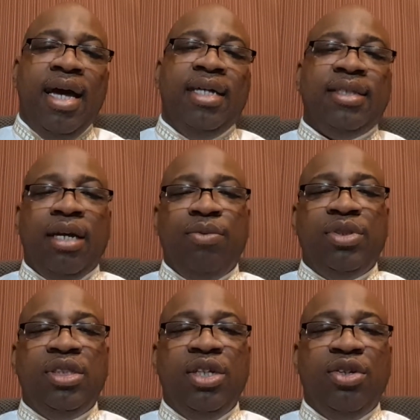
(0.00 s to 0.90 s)
as I
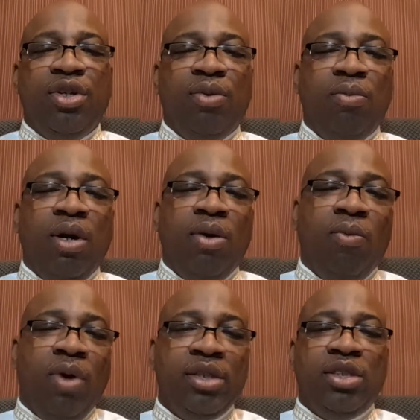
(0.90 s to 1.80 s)
was sitting there
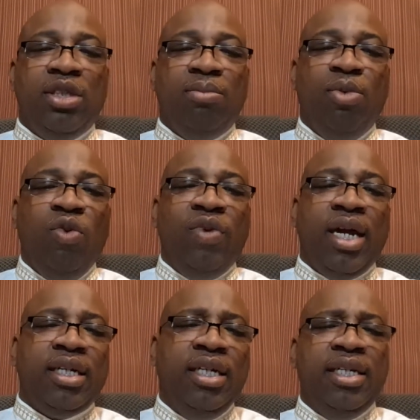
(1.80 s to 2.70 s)
watching the movie,
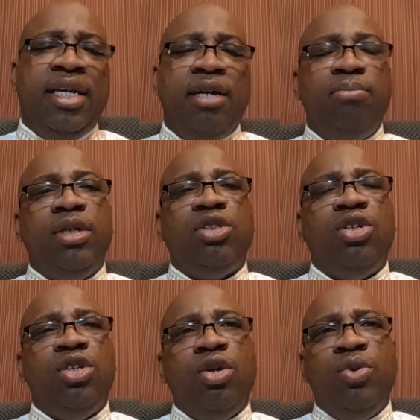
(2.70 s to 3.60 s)
I couldn't help but
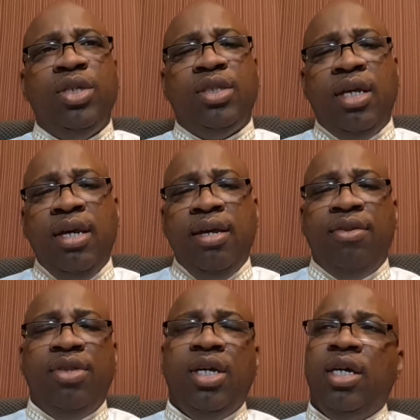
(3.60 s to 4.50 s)
to notice
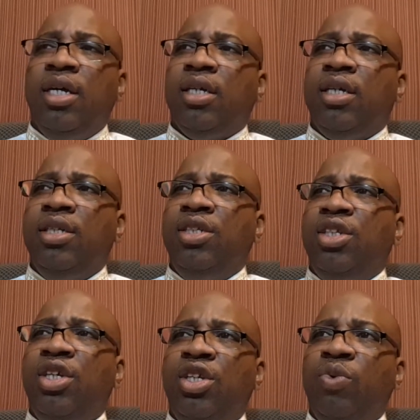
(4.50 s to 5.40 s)
the
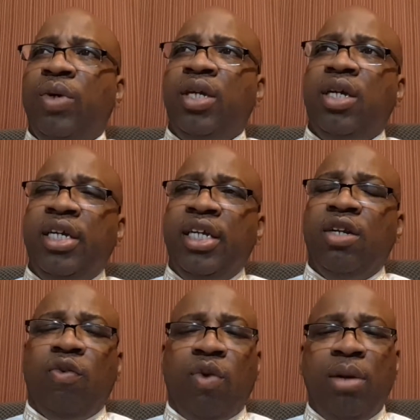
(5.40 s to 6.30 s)
continuing
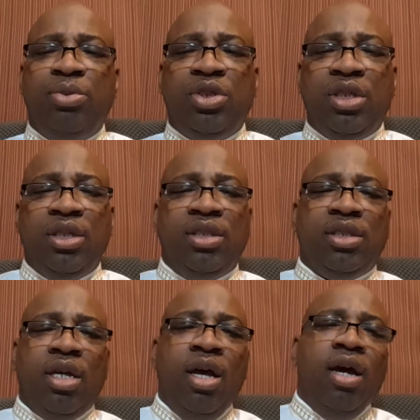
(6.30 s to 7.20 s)

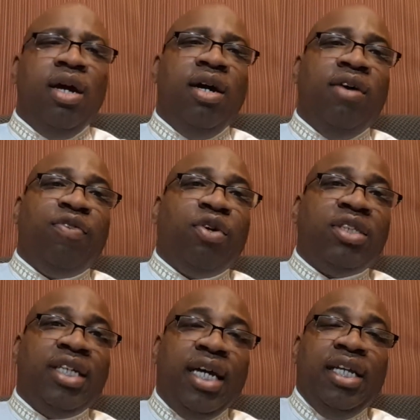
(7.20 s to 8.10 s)
interruptions of her
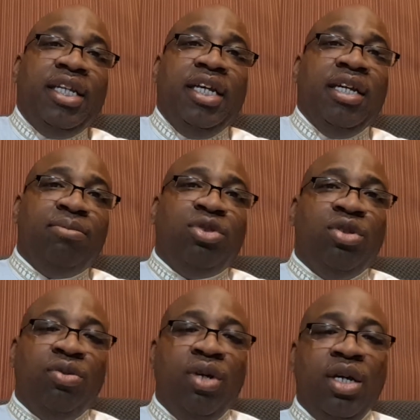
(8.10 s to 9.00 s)
telling him
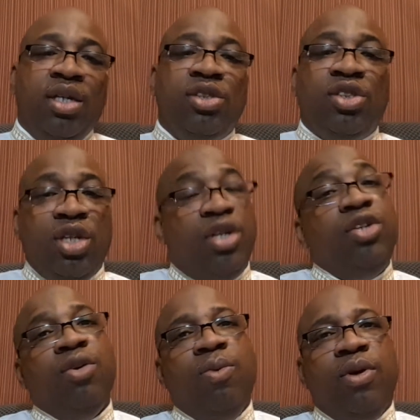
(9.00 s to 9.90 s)
to
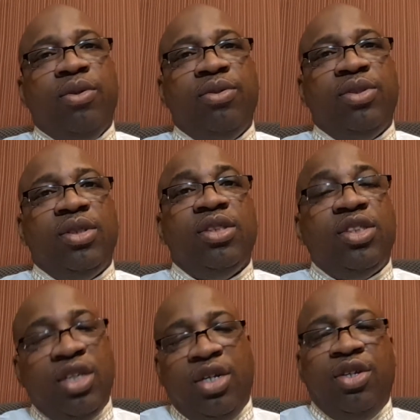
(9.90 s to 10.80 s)
study your words,
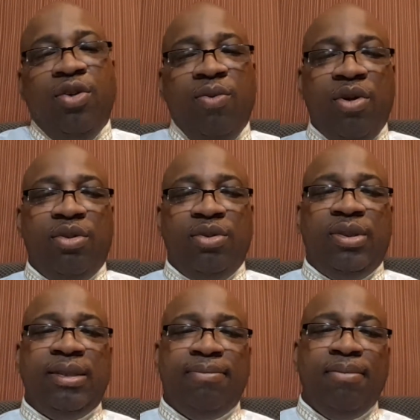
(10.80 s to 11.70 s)
study your
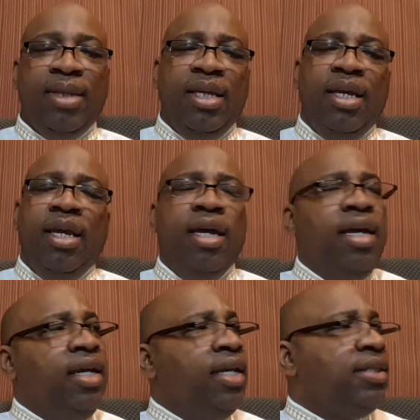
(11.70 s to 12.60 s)
words.
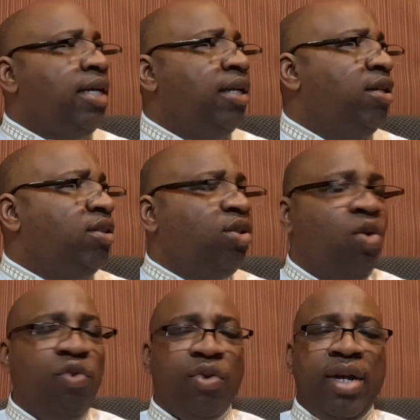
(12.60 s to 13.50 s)
And as I looked
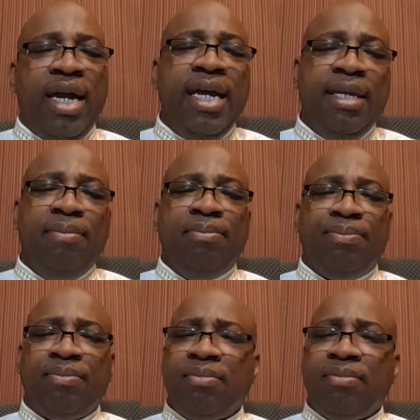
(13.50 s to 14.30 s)
over at him,